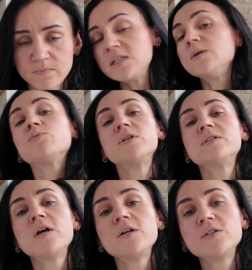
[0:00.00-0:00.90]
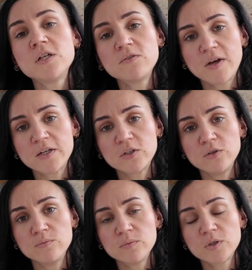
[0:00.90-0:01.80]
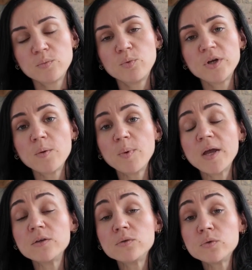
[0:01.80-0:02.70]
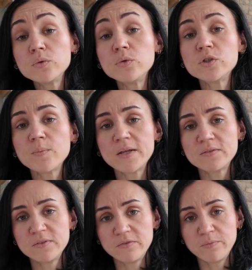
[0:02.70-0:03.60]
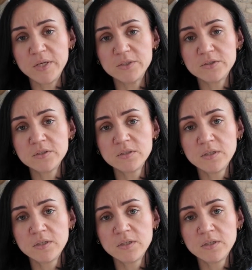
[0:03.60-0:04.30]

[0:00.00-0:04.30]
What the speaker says: Deep research in a vacuum can bring up a huge amount of information.